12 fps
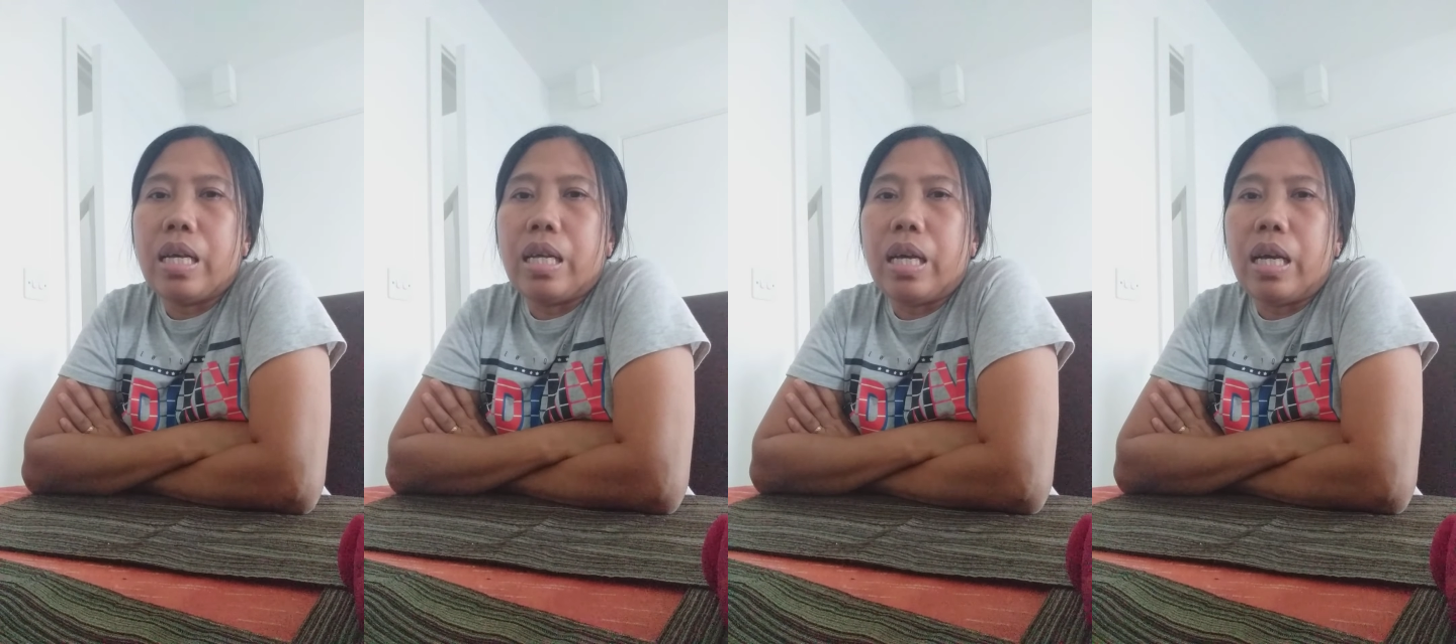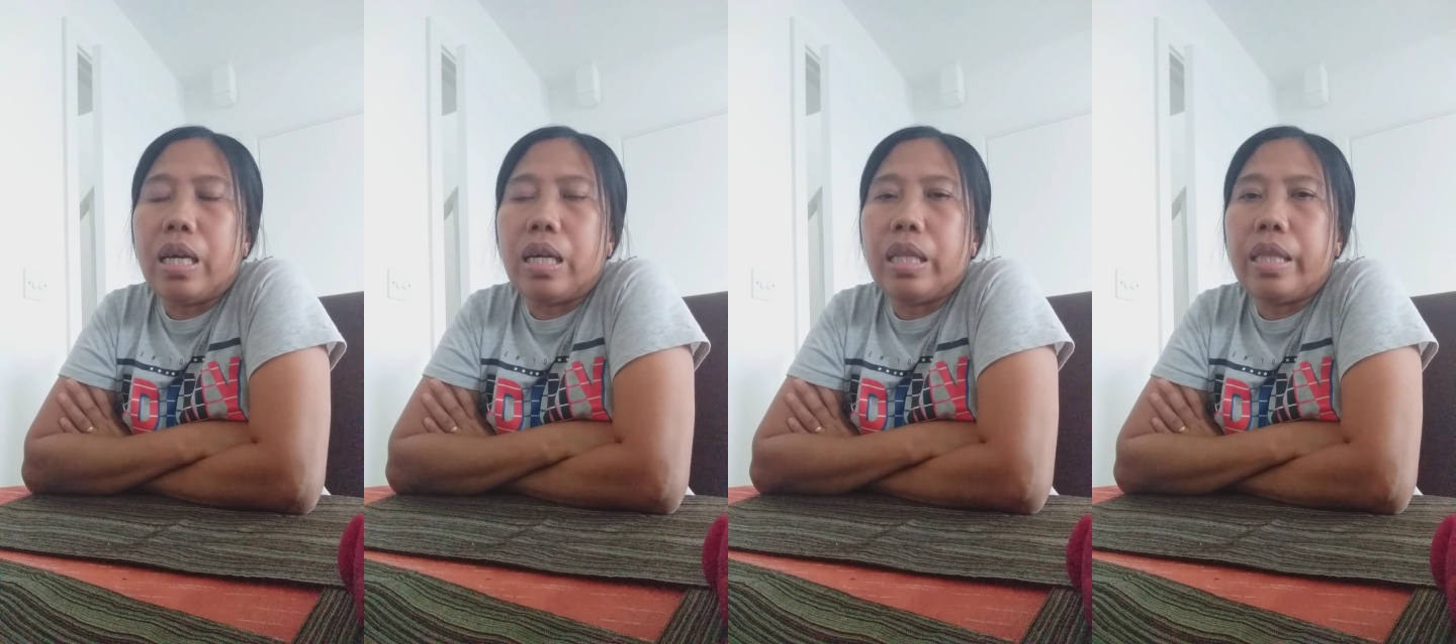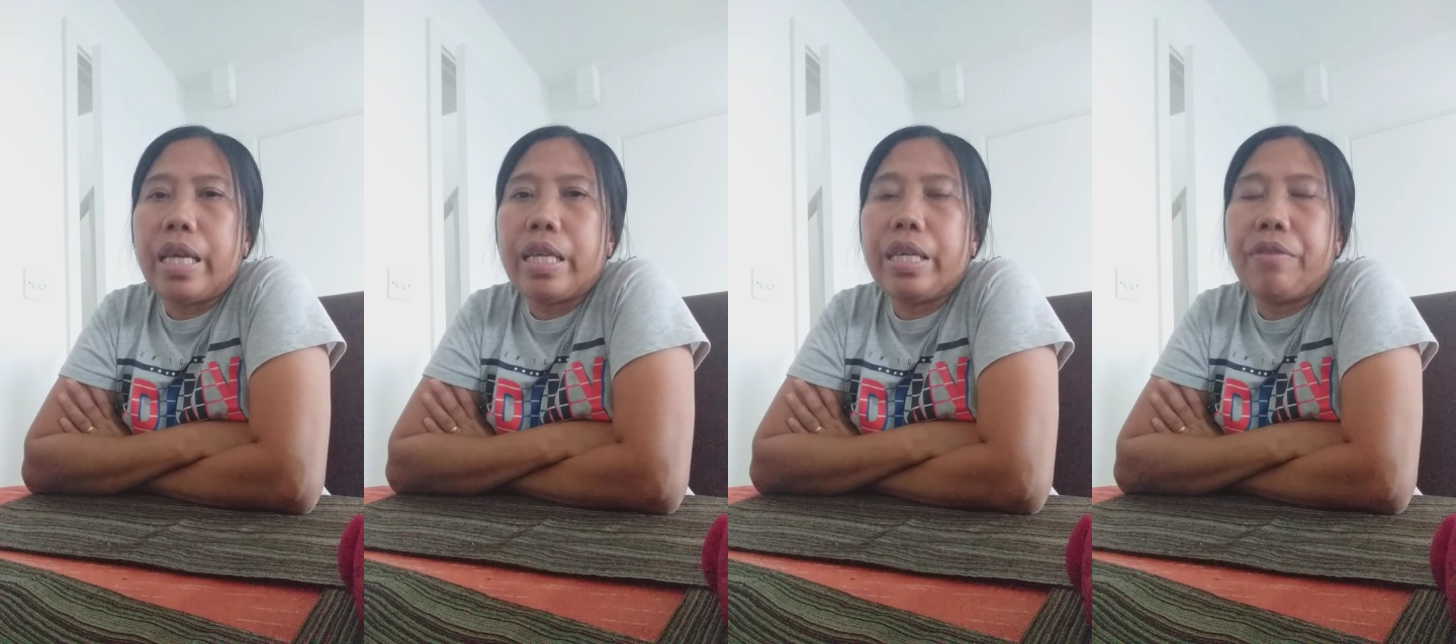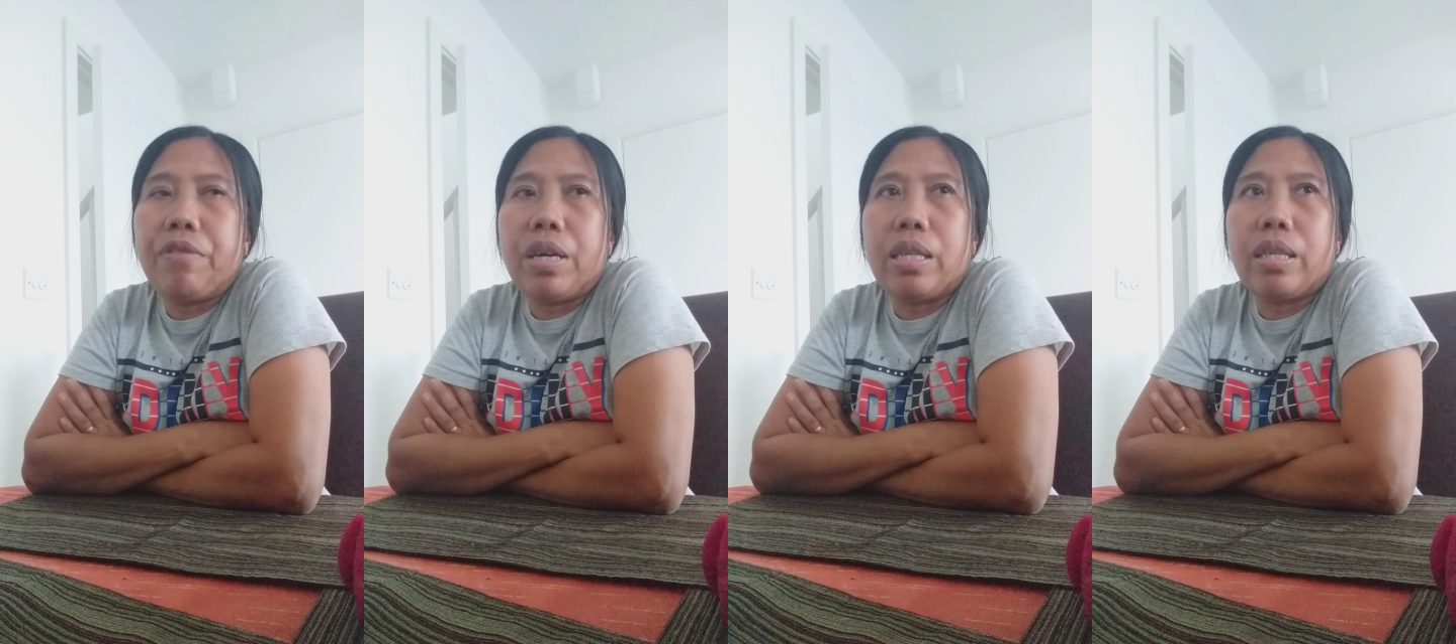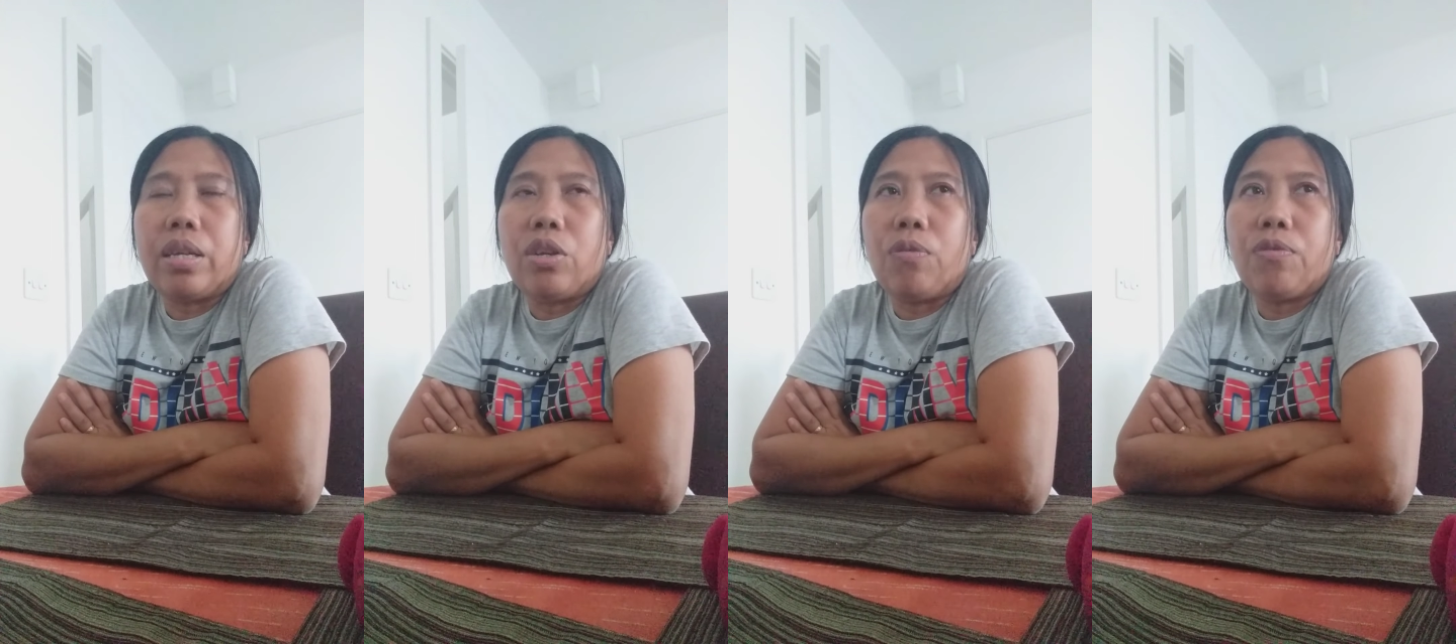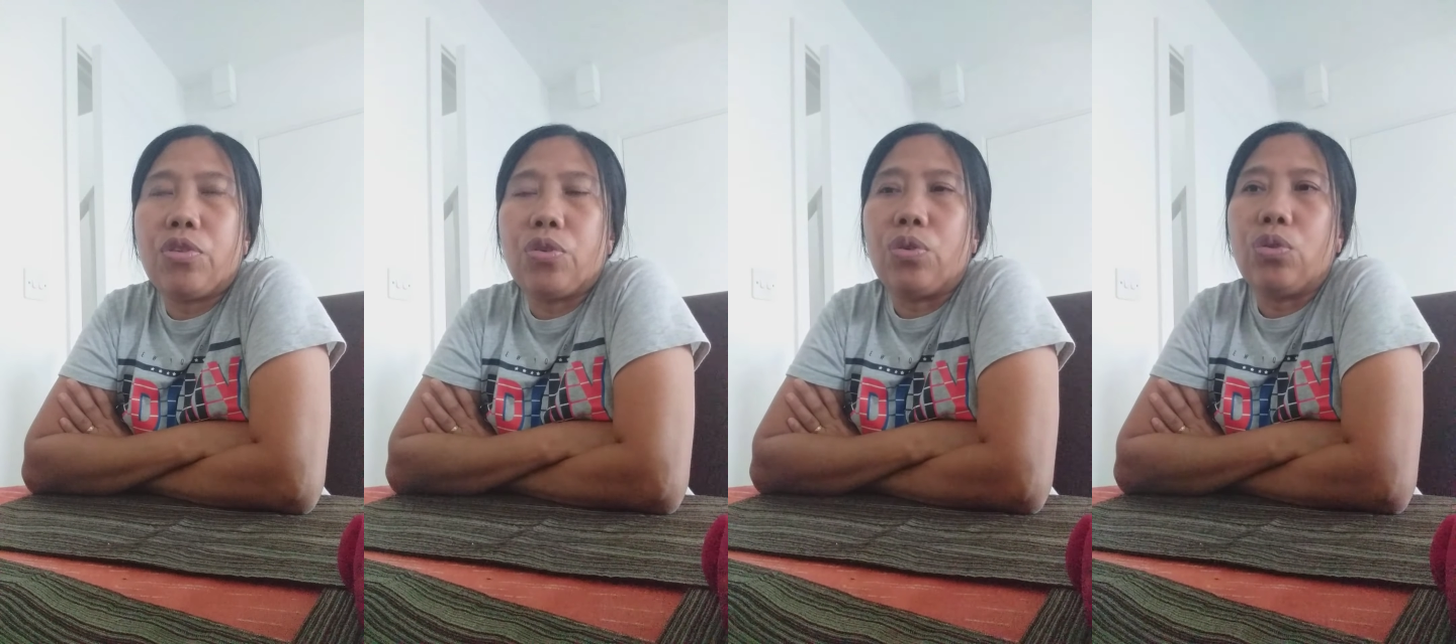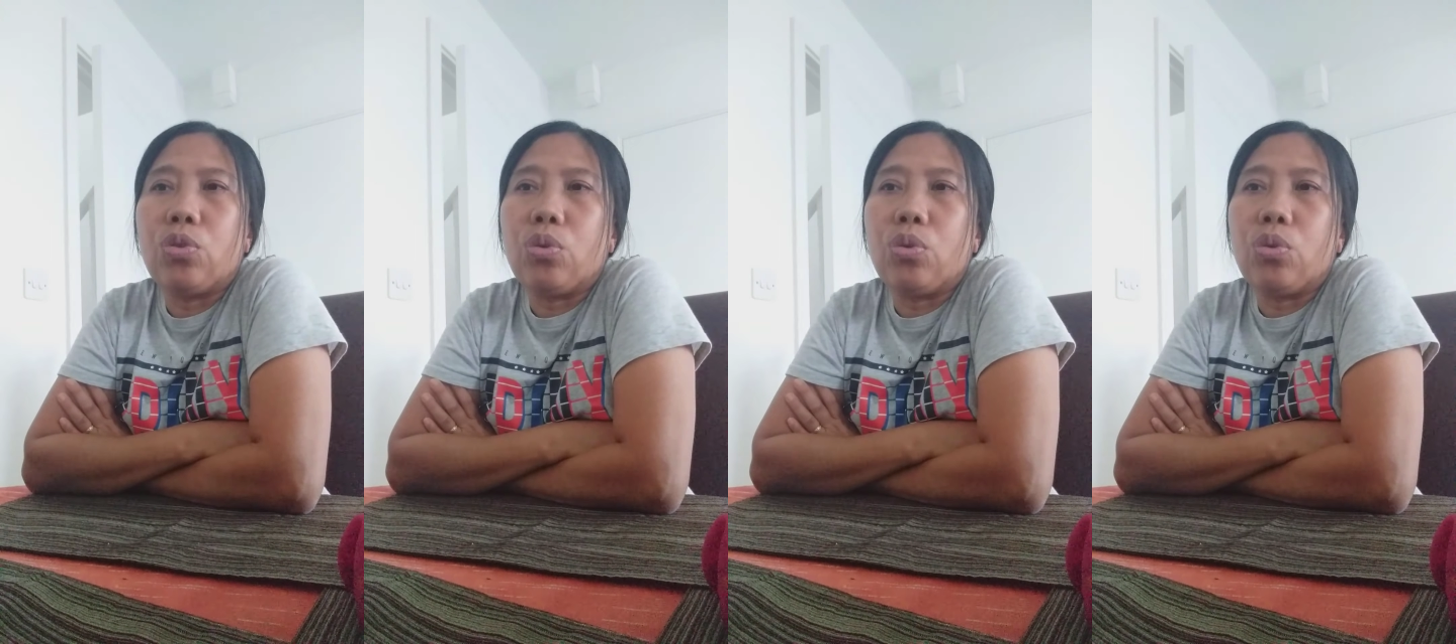They give us an option